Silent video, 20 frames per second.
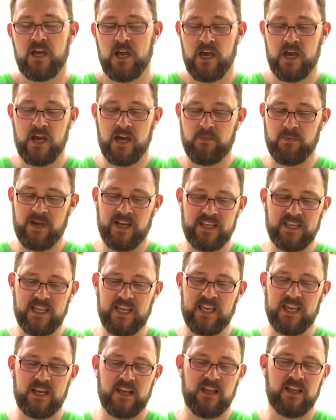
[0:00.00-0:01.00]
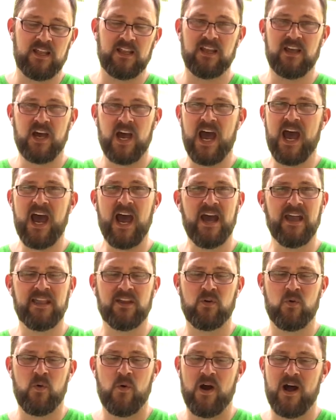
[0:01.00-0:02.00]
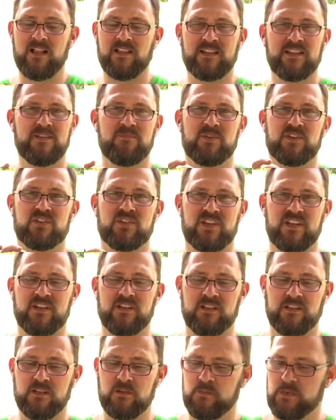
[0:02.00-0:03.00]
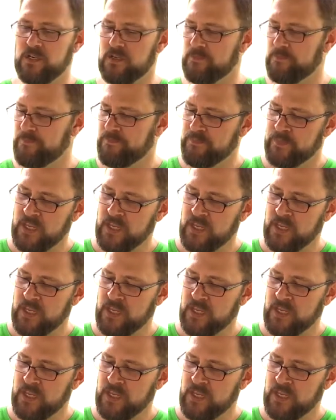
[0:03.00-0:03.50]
Again, high quality machined aluminum.